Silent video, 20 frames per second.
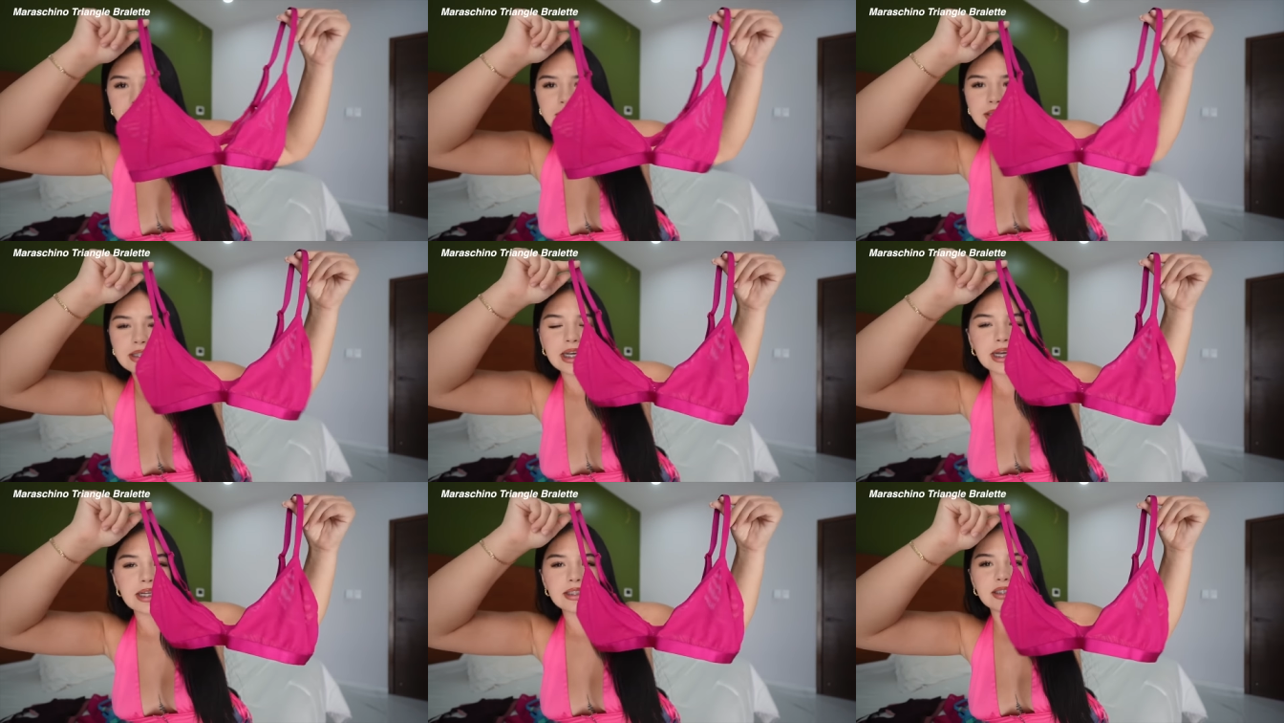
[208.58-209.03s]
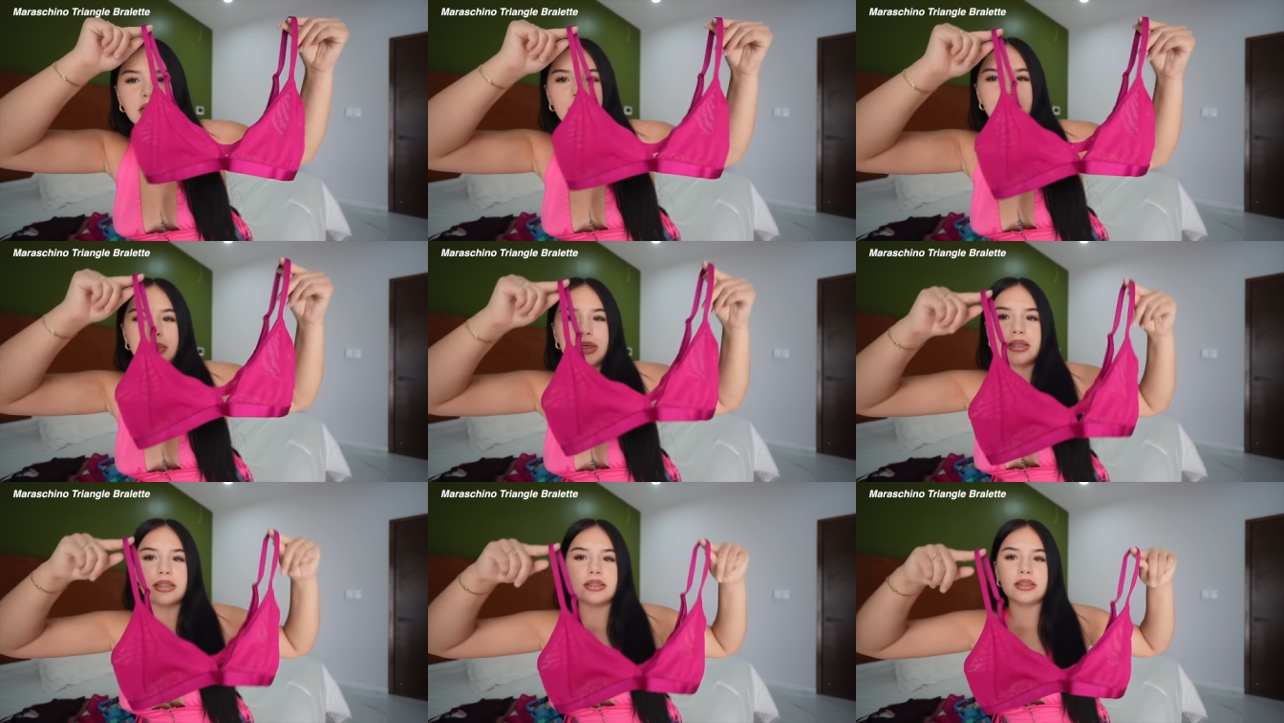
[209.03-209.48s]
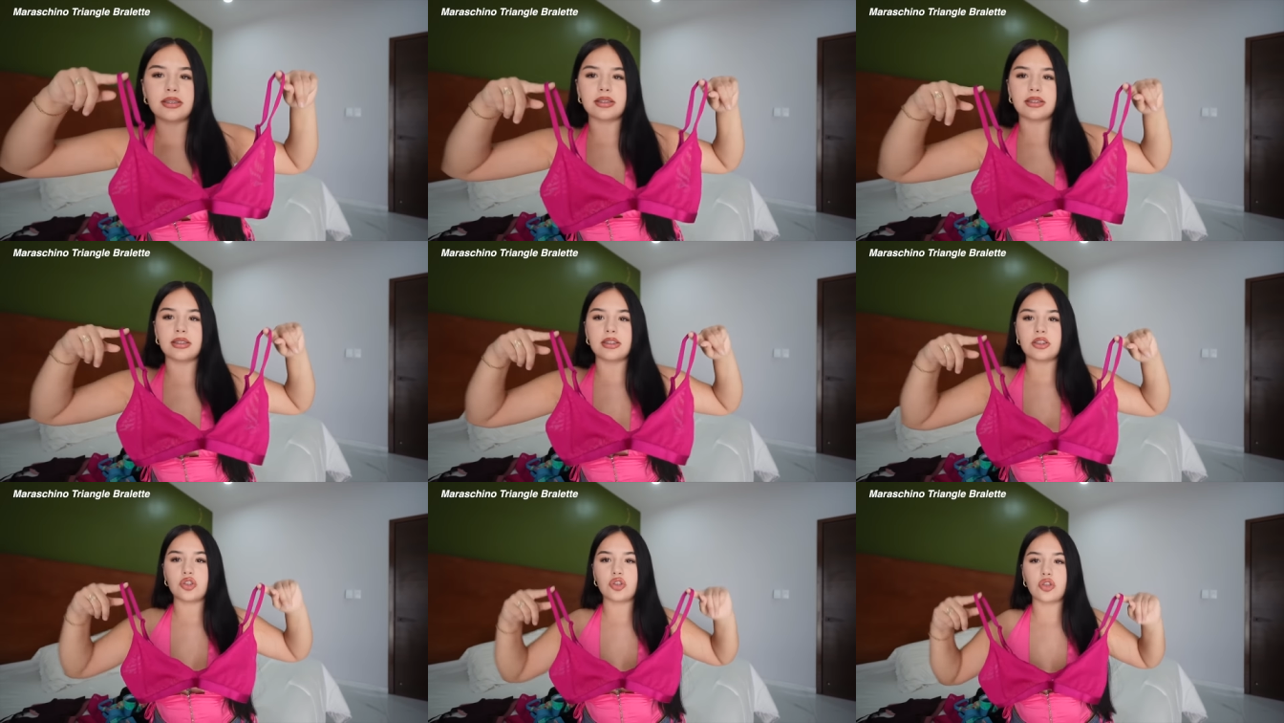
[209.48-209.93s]
you can't tell me this
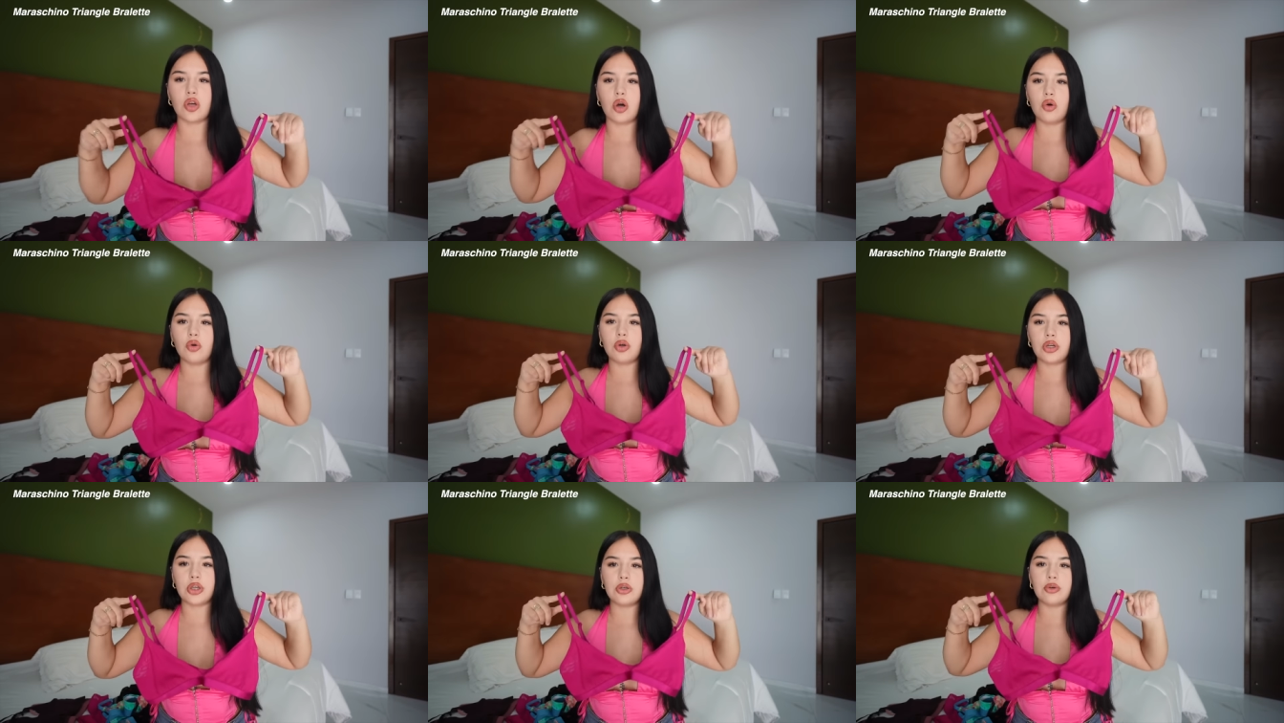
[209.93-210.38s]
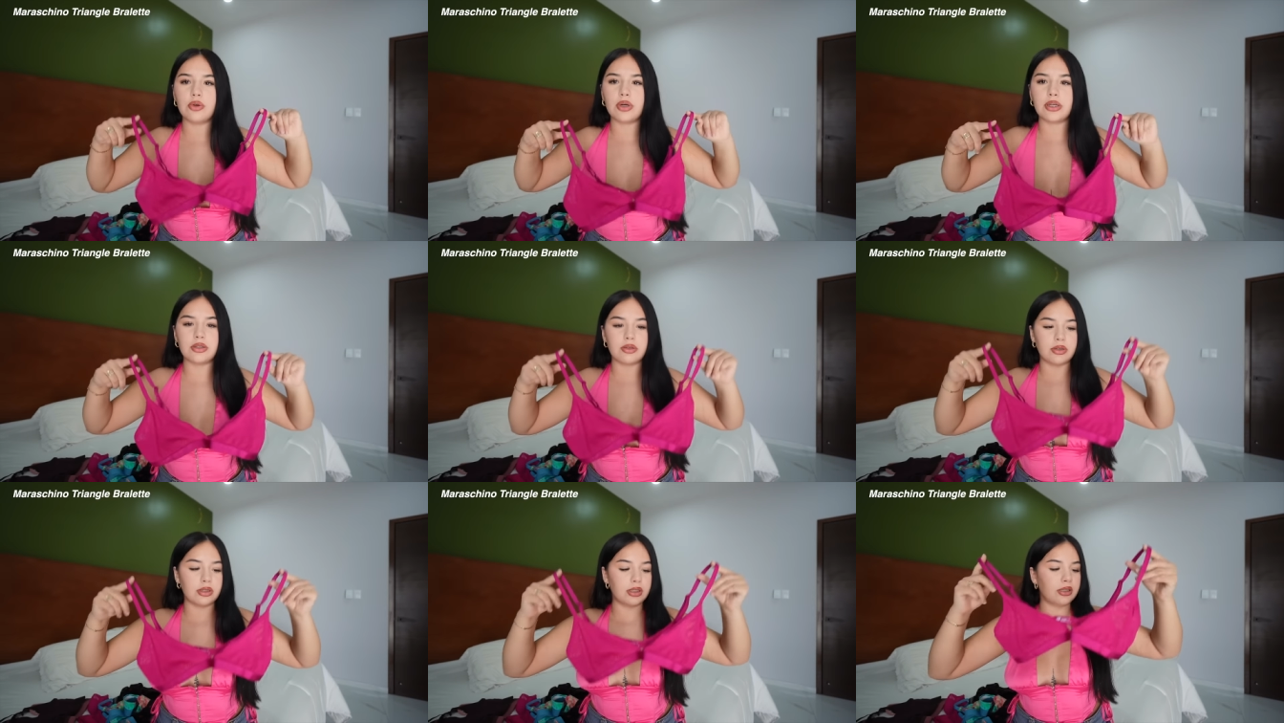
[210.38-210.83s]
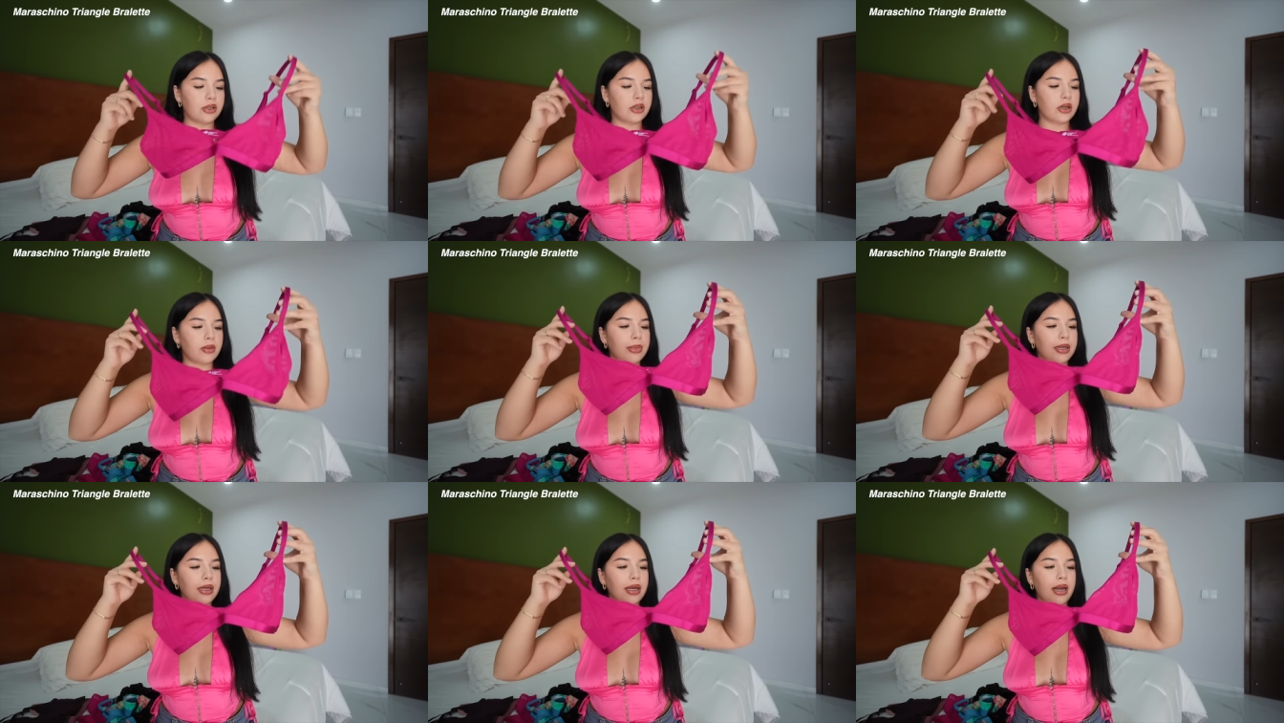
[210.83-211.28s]
isn't so cute and you could
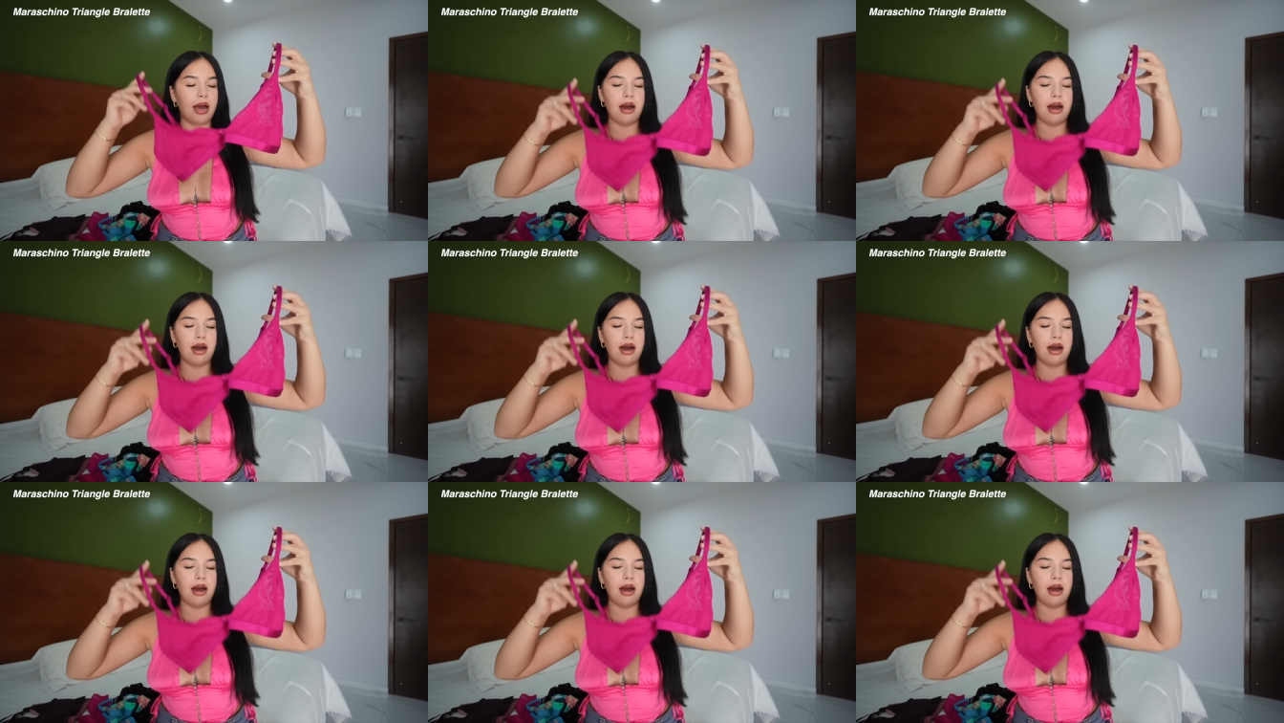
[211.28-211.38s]
literally make an